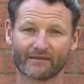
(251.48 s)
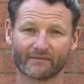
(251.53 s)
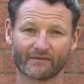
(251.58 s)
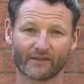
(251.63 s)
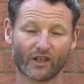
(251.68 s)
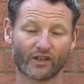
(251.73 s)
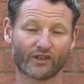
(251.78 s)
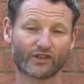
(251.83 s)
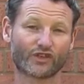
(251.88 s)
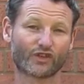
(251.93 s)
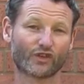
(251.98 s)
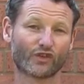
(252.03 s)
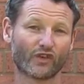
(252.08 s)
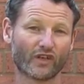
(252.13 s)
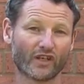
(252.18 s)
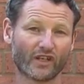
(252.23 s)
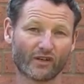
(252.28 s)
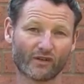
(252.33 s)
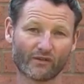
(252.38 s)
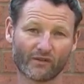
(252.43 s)
you know,
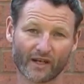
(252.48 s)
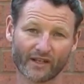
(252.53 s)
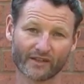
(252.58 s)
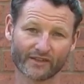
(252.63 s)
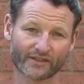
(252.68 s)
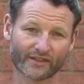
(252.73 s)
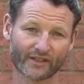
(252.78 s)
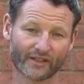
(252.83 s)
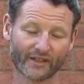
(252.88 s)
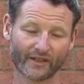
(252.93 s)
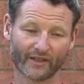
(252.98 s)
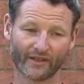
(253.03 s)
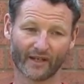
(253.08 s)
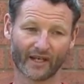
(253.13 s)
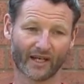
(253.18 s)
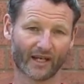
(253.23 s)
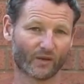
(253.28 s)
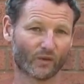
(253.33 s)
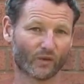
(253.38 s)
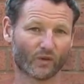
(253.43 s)
during your runs
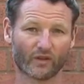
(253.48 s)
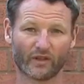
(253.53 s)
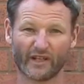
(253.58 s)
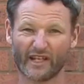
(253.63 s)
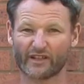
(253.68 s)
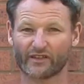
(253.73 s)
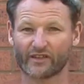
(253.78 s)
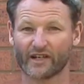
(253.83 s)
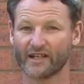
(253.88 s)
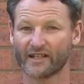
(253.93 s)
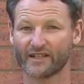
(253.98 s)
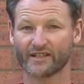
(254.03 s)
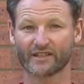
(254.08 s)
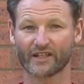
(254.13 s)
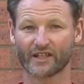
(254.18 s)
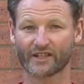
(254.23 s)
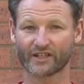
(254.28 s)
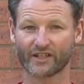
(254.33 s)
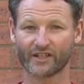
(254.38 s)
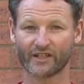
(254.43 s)
or any training
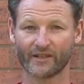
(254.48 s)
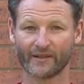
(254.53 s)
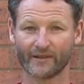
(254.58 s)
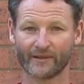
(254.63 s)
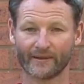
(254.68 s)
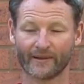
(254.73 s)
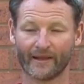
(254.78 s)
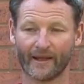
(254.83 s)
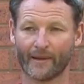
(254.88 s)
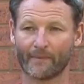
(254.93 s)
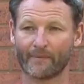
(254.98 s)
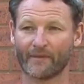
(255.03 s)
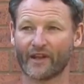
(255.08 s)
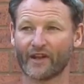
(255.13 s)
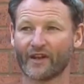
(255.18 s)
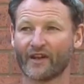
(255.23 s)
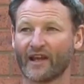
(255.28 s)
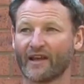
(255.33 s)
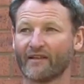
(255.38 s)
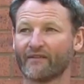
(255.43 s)
session, they
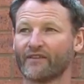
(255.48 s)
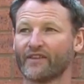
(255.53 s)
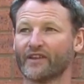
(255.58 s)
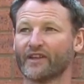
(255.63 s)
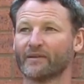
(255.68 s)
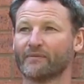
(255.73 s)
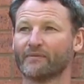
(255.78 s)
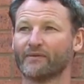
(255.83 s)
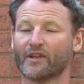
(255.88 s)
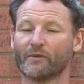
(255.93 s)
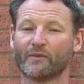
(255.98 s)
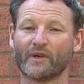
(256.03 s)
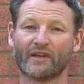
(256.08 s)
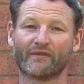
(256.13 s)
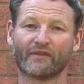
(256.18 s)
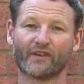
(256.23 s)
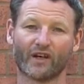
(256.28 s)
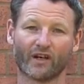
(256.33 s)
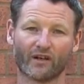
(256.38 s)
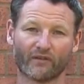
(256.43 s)
don't have the
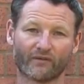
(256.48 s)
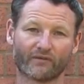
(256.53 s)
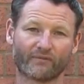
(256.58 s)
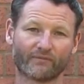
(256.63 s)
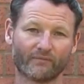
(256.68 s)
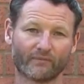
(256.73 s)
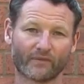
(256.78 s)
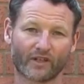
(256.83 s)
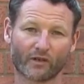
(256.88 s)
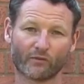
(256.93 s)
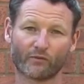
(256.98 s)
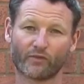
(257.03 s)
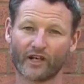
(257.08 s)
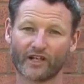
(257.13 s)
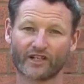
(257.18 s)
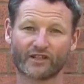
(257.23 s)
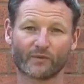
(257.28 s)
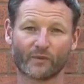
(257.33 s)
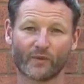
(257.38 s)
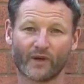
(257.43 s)
benefit of
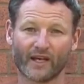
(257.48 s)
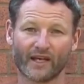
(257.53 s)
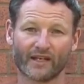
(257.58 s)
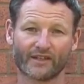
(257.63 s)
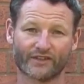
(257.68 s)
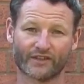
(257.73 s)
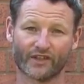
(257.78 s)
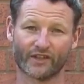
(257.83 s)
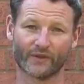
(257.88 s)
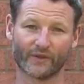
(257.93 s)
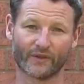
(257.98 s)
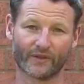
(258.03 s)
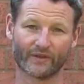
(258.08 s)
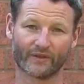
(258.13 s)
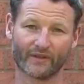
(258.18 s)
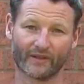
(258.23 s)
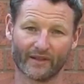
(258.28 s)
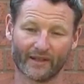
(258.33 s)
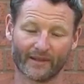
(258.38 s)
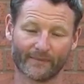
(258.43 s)
compression wear, so
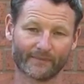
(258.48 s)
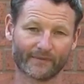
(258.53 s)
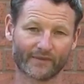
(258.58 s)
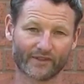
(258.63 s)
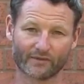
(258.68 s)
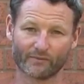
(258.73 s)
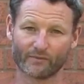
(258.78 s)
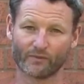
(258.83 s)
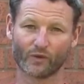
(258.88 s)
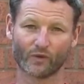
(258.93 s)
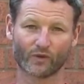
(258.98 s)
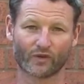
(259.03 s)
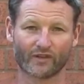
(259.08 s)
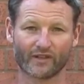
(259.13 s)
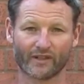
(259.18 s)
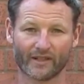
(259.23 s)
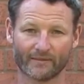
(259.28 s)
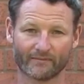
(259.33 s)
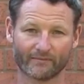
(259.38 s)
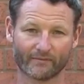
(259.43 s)
it's
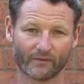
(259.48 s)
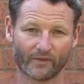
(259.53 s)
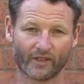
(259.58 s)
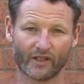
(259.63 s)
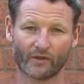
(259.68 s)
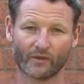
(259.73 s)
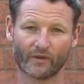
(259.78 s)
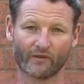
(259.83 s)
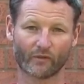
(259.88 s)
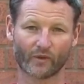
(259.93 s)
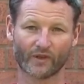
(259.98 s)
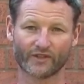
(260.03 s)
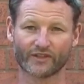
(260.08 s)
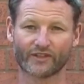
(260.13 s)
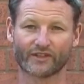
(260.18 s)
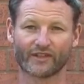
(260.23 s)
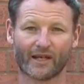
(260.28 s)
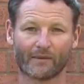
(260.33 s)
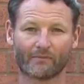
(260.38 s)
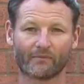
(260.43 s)
important that, you know,
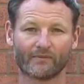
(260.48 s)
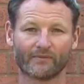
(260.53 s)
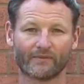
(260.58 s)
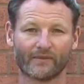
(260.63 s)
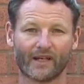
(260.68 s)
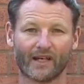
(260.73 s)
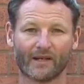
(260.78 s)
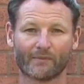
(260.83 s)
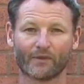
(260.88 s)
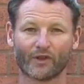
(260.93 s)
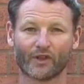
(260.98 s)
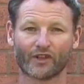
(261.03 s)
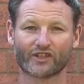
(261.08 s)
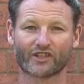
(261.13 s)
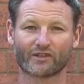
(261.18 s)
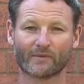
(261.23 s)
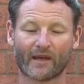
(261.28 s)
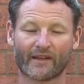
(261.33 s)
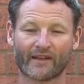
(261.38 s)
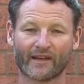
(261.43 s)
everyone's up and
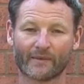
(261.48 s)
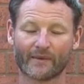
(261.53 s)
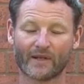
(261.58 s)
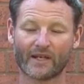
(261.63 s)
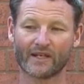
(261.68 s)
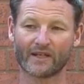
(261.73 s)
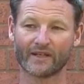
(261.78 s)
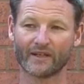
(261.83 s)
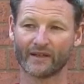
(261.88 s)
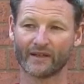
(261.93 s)
honest about that one,